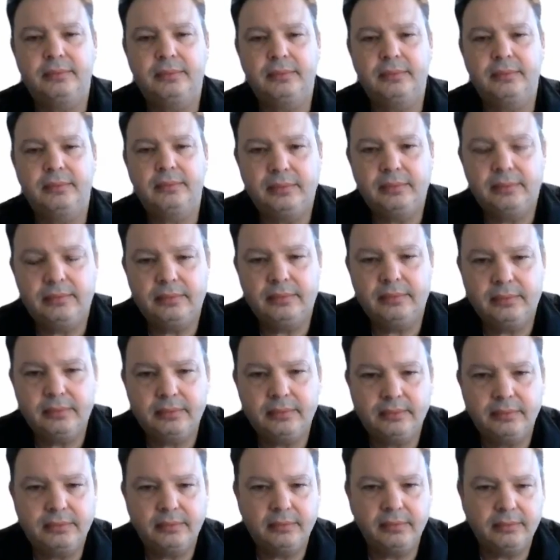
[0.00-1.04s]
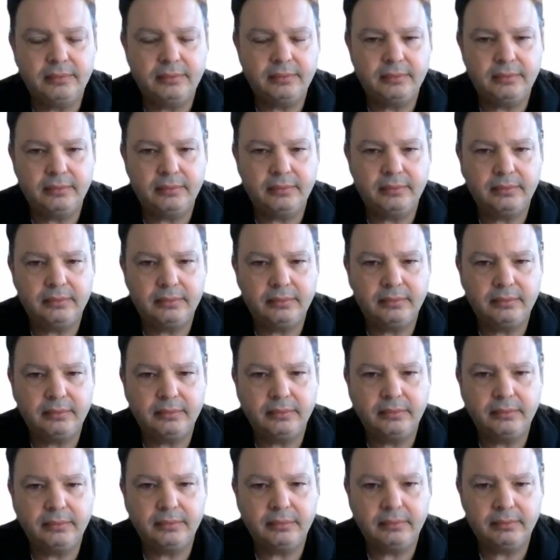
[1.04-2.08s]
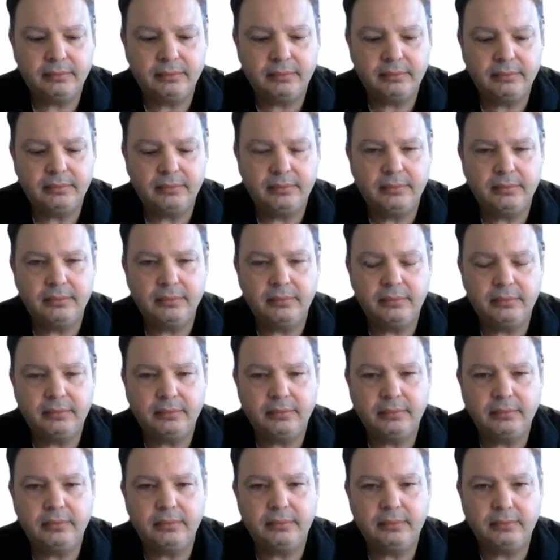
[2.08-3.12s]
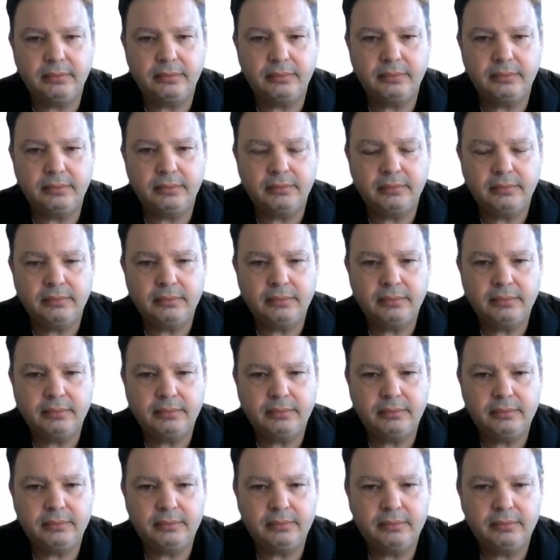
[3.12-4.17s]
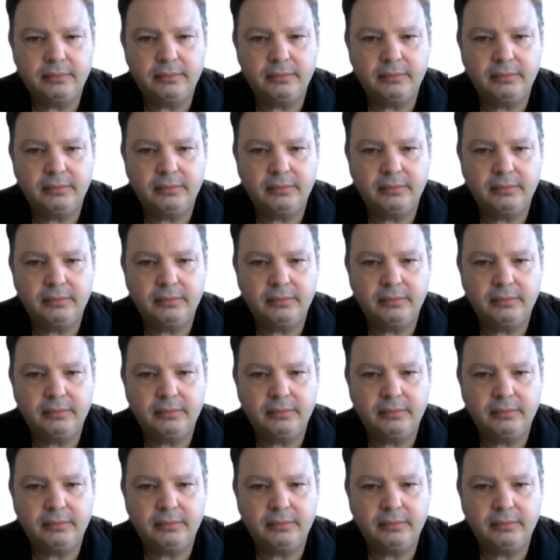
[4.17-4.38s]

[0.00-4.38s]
(silent)